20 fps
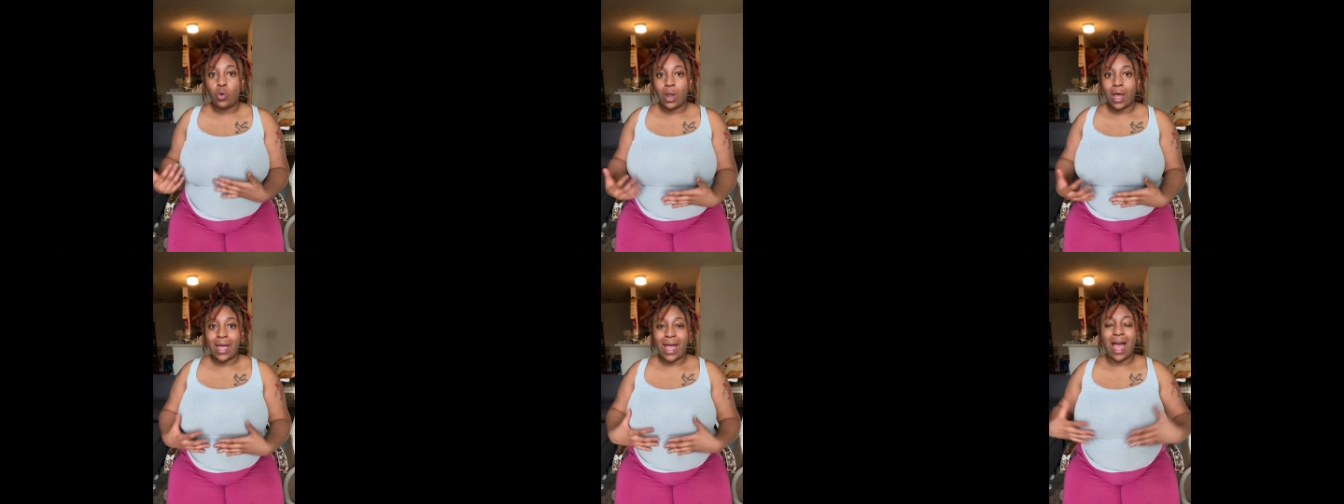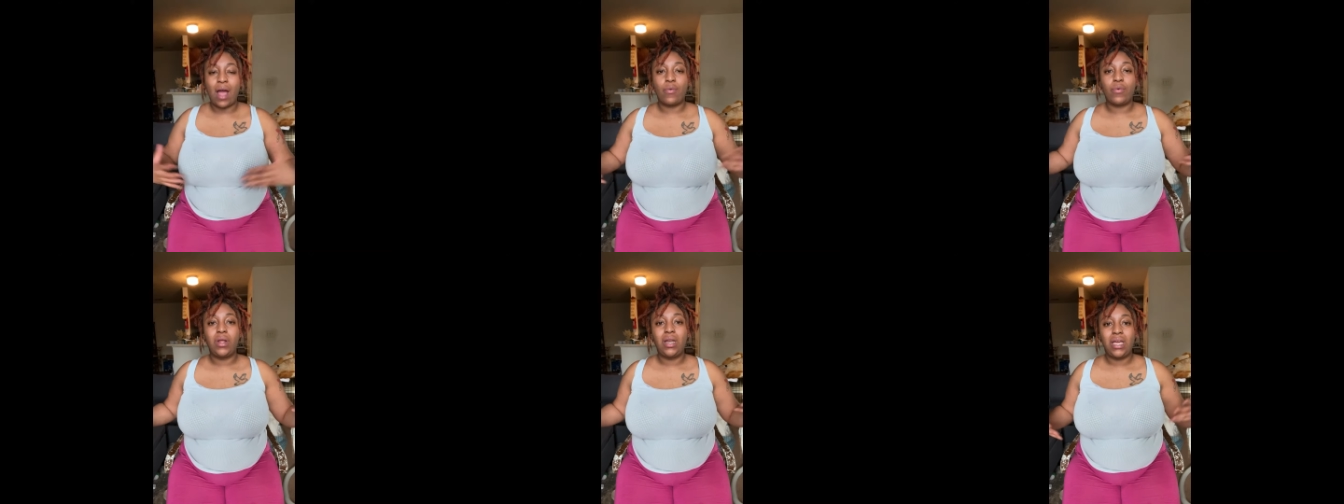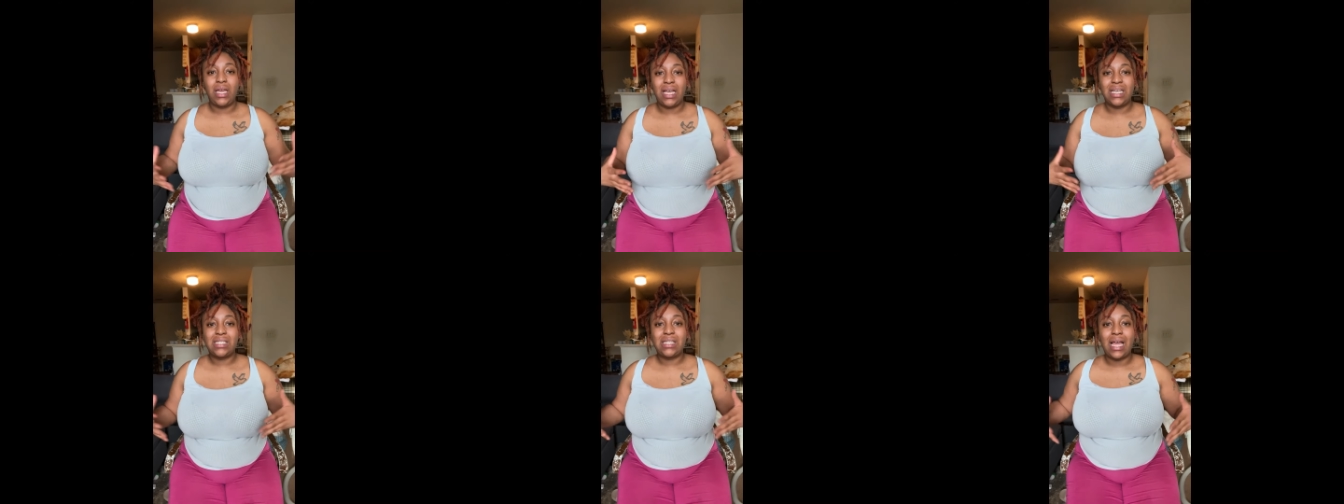Like I
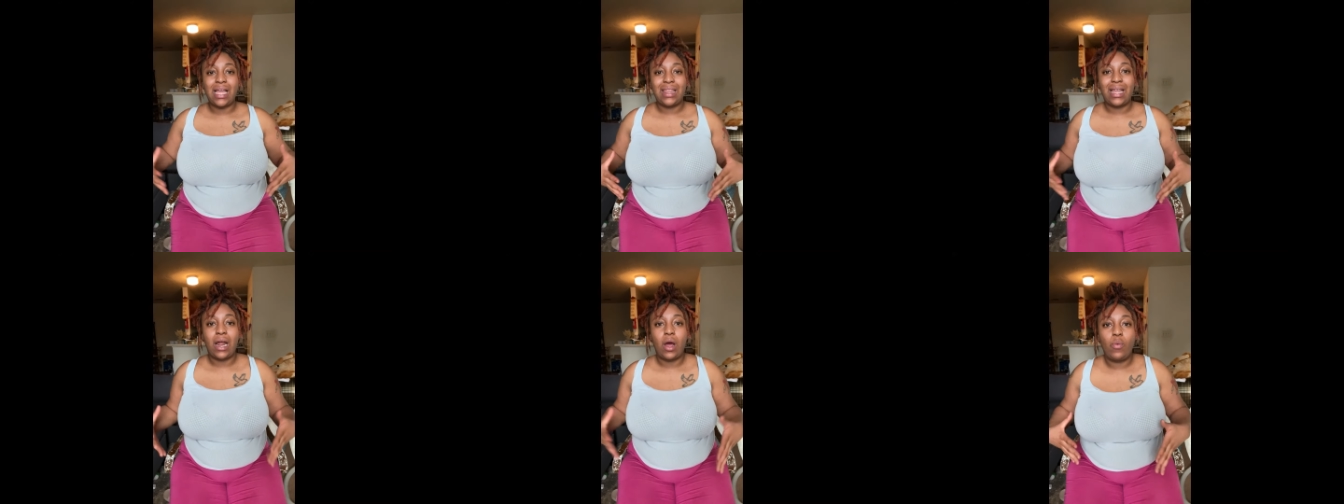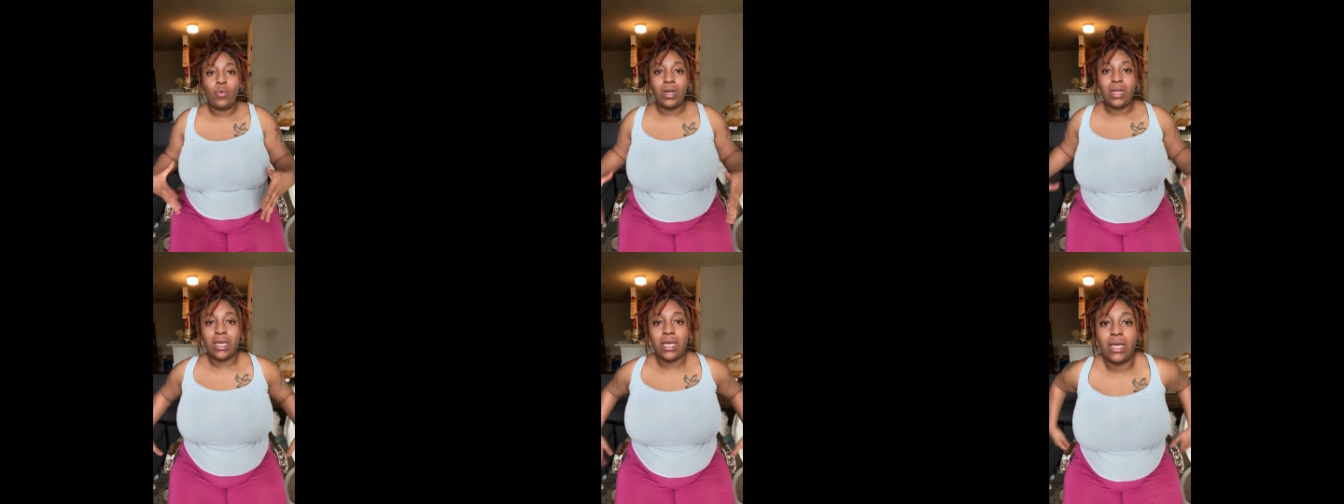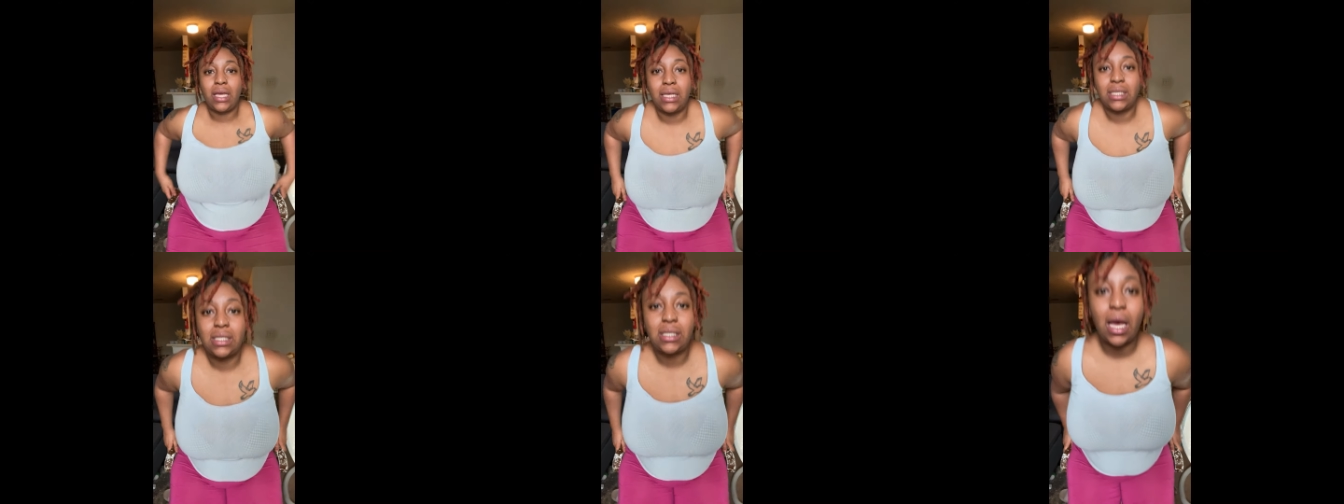really, it's not that I want to
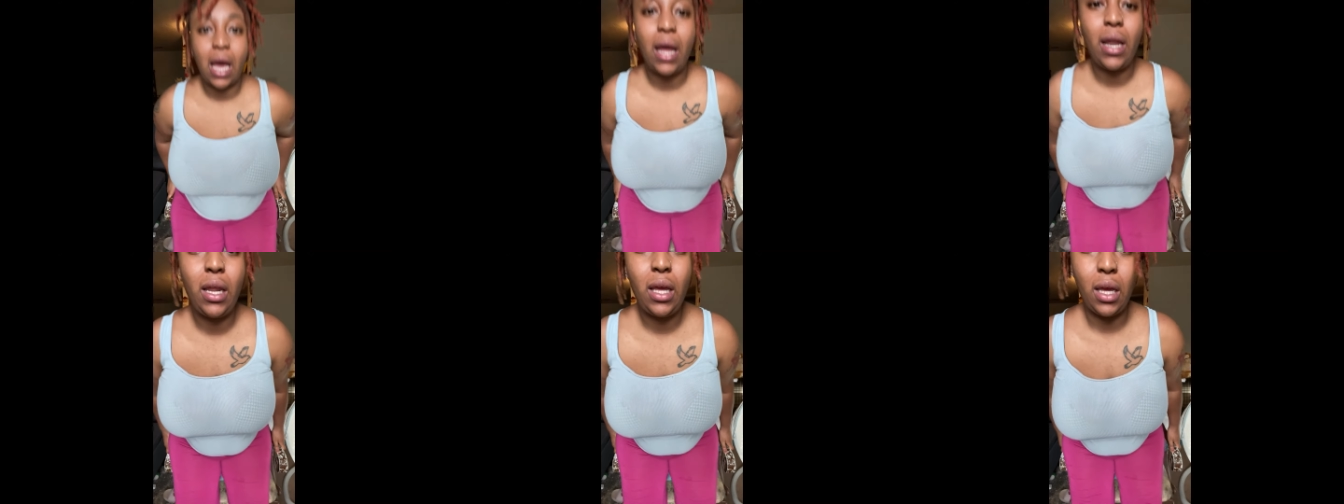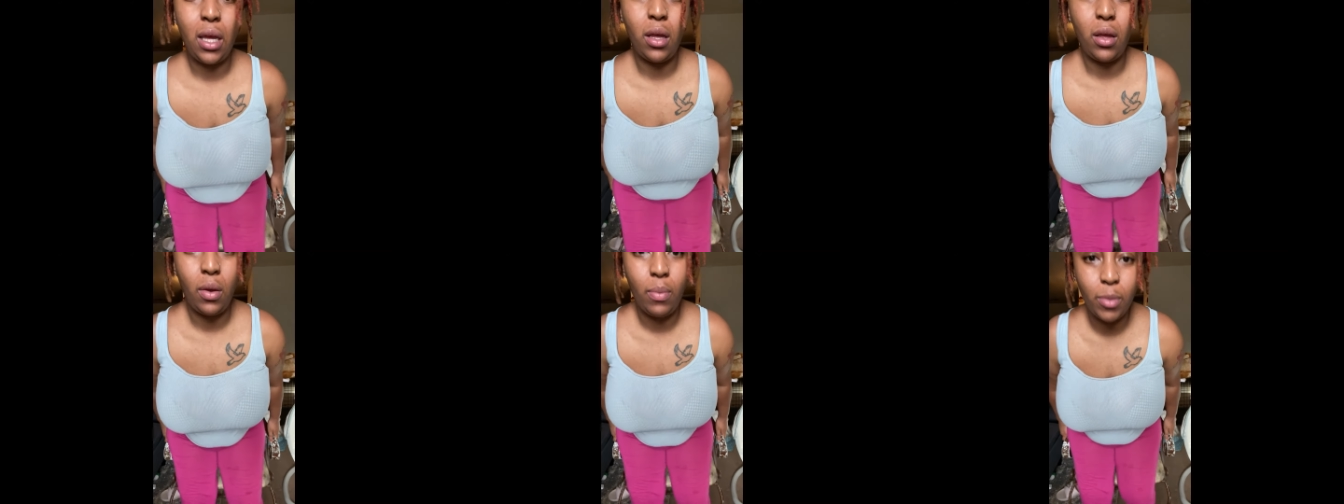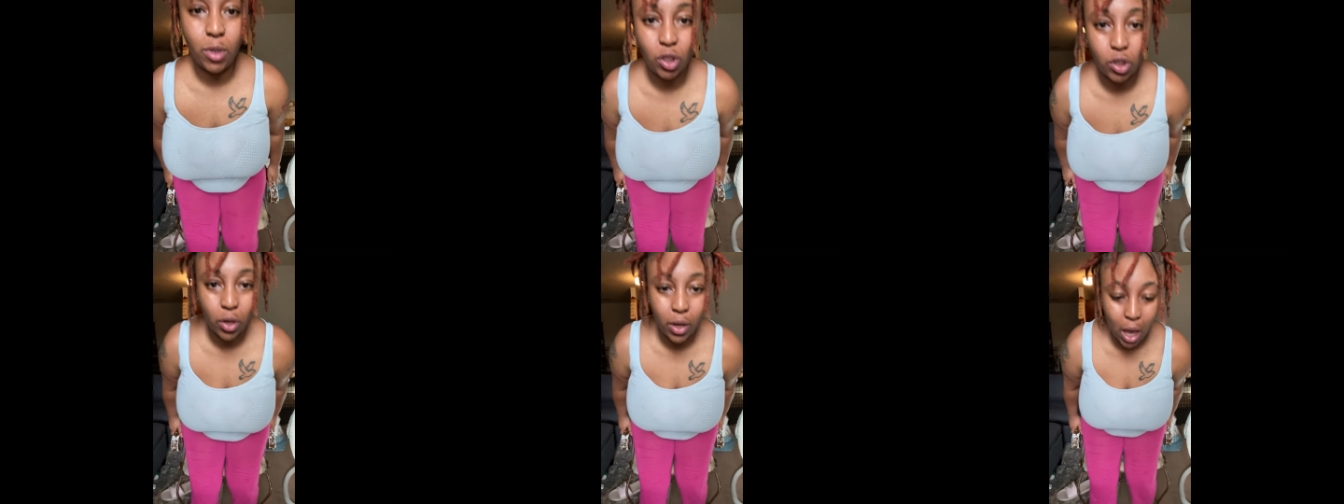get, as tiny and I'm
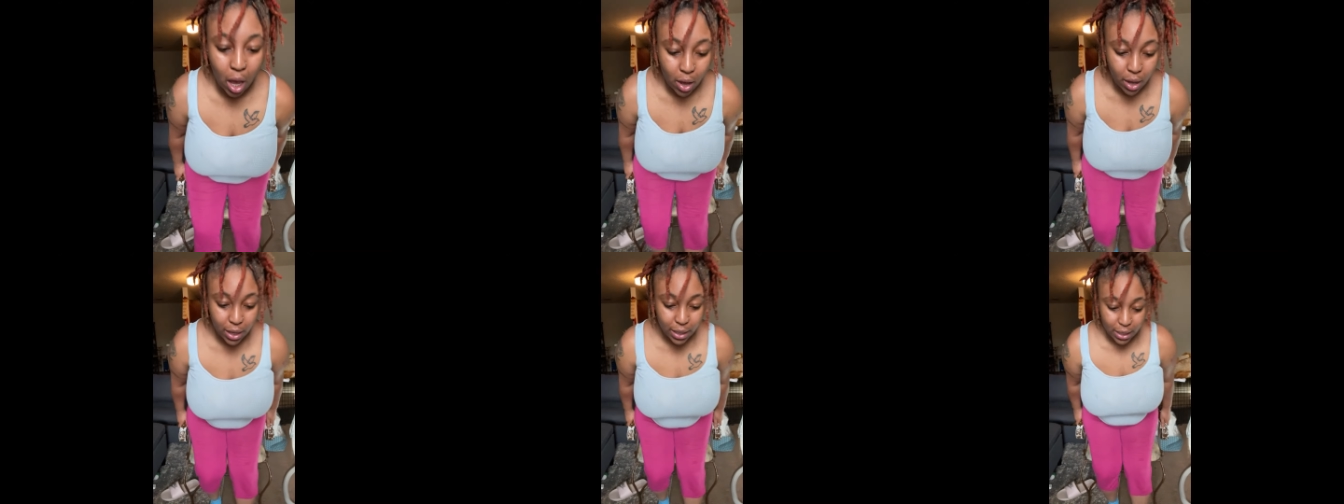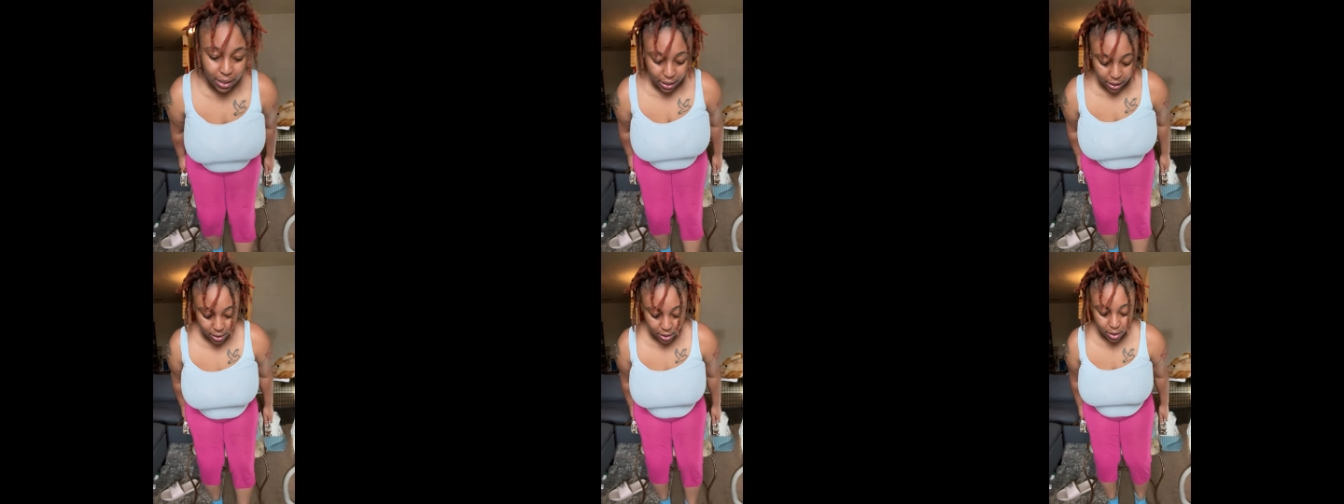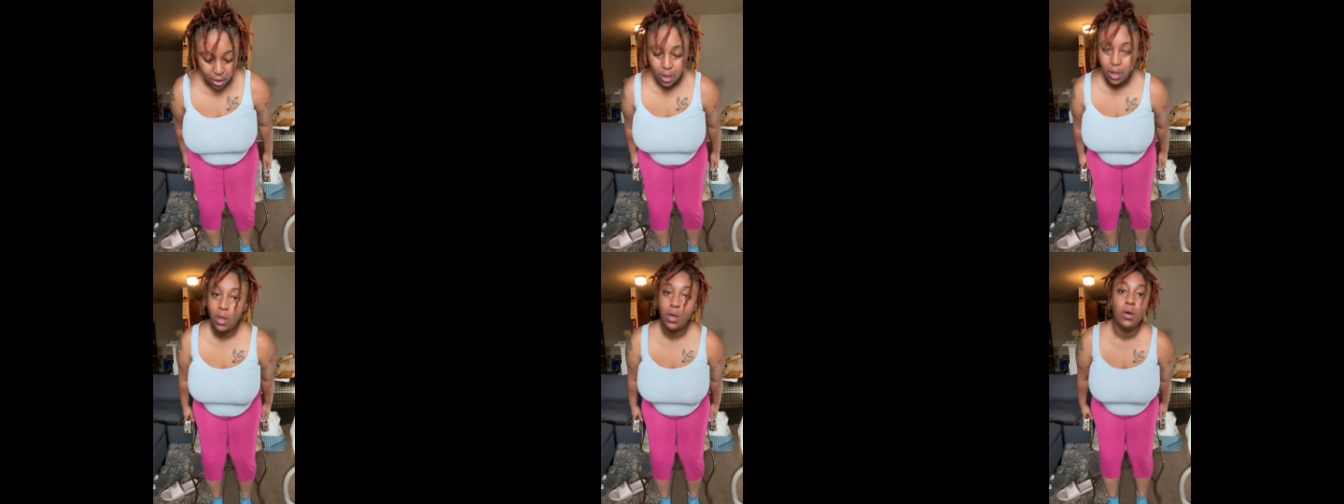gonna show y'all again
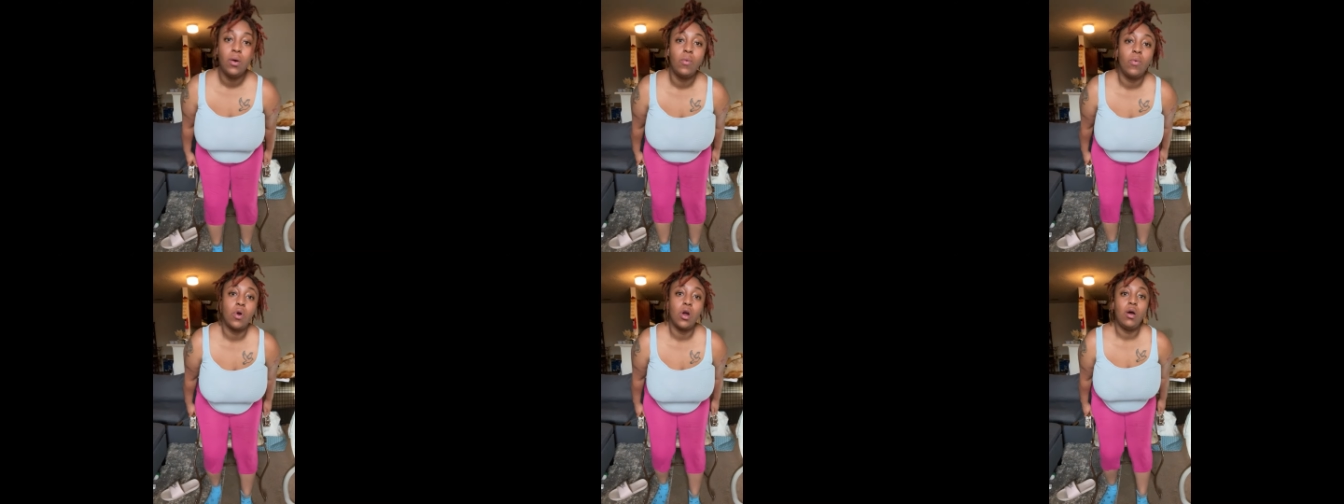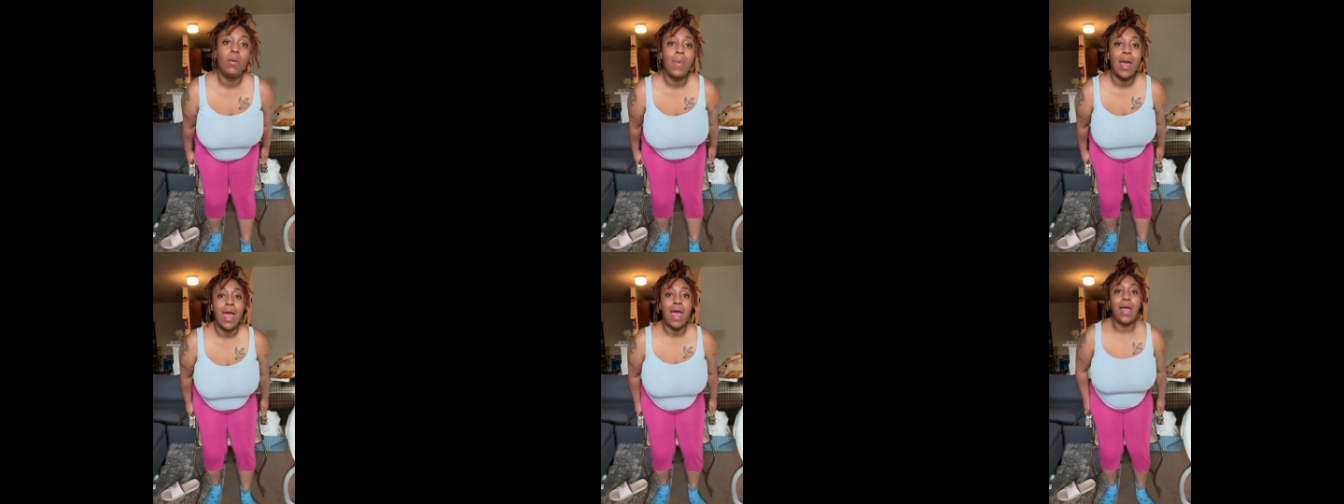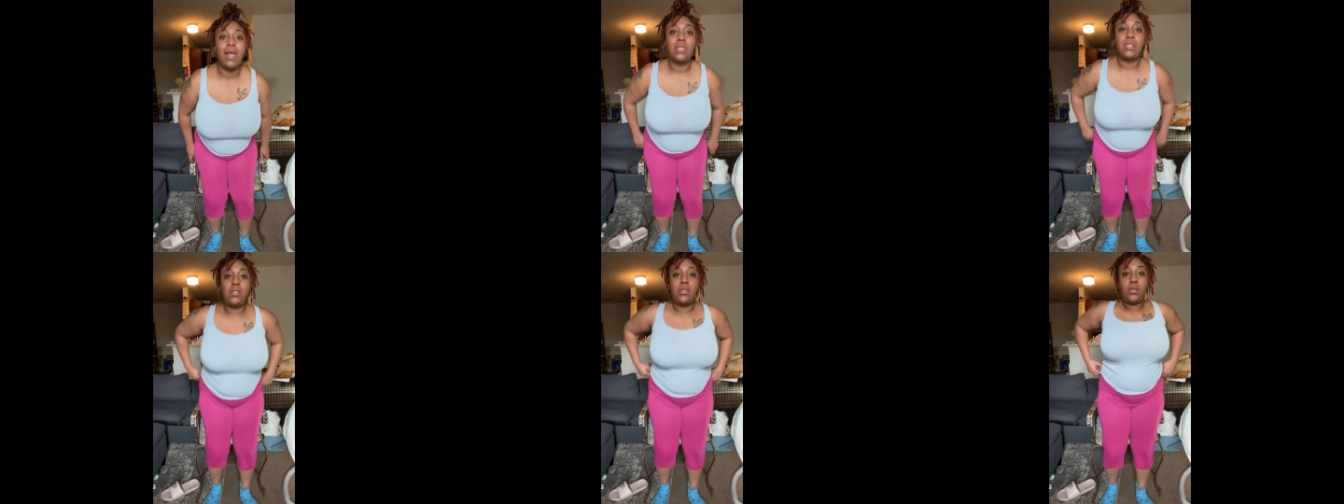where I'm at.